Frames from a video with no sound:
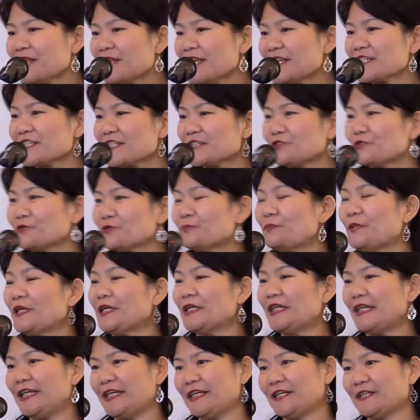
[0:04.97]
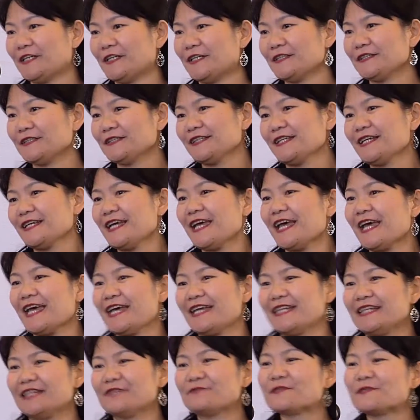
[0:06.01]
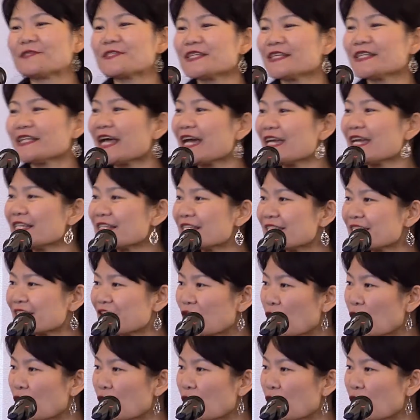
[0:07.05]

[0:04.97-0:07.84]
Pleasure to be here, and it was a nice